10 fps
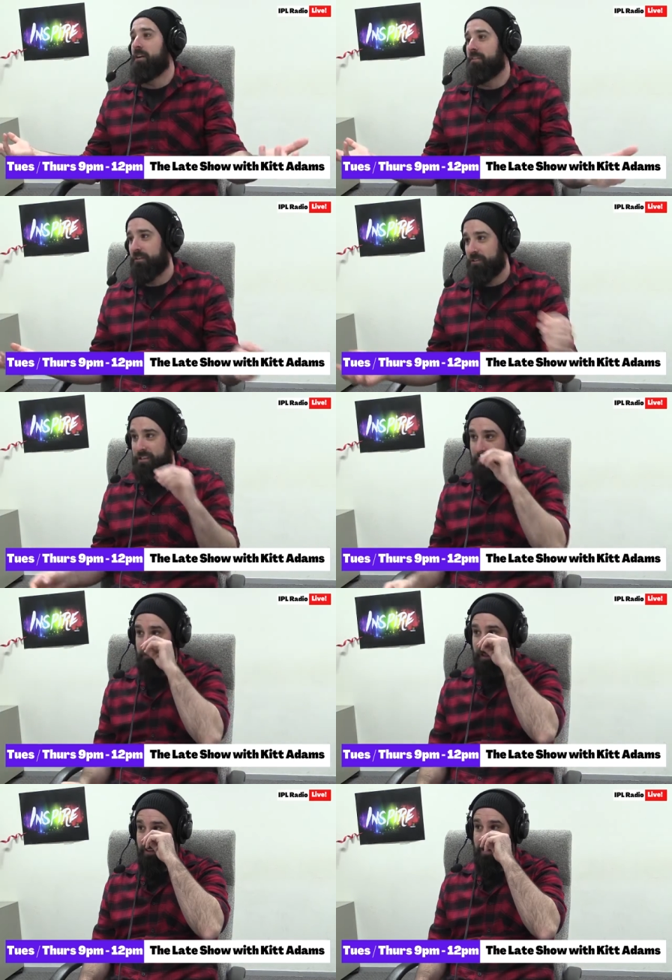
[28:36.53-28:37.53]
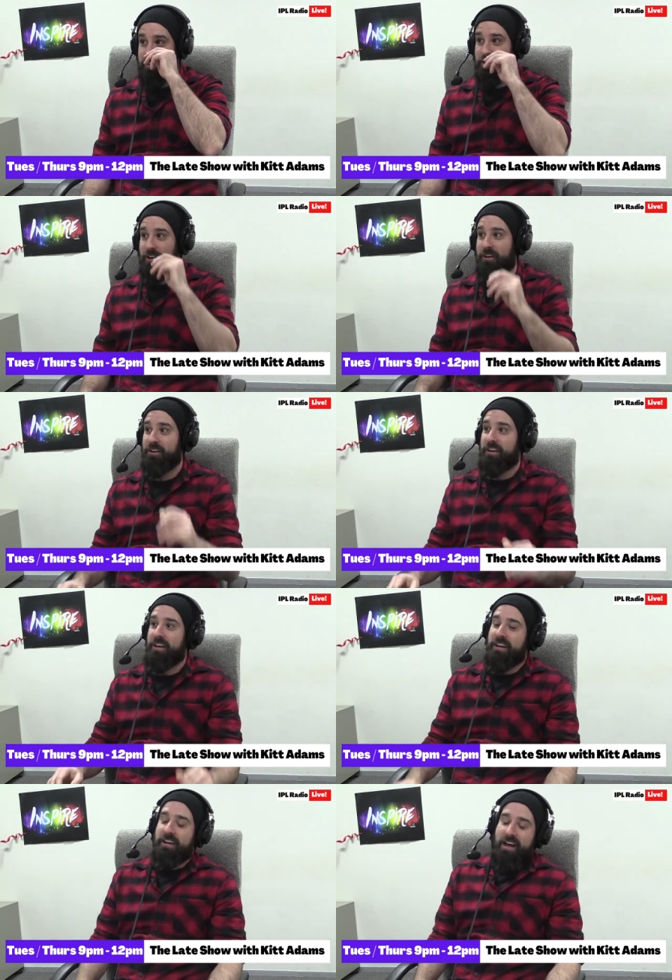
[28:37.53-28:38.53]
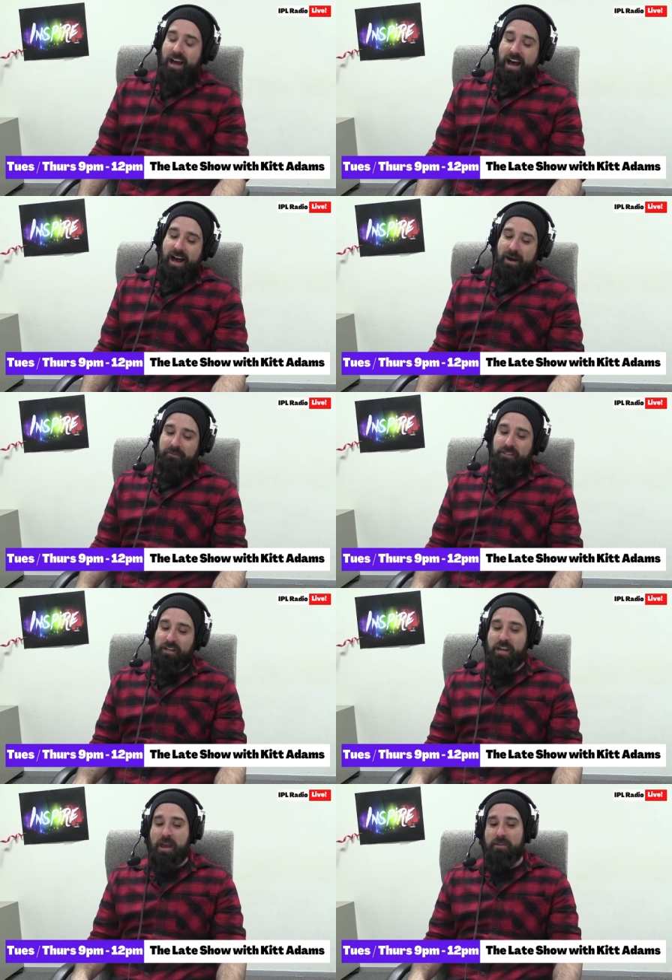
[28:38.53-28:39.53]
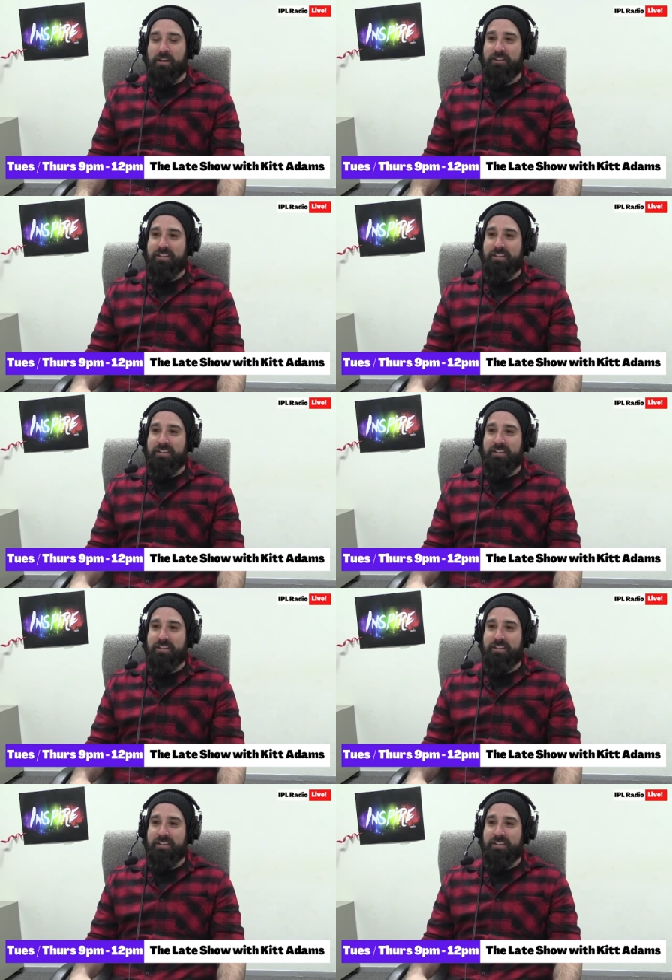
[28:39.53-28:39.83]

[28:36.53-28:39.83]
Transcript: something like that. So the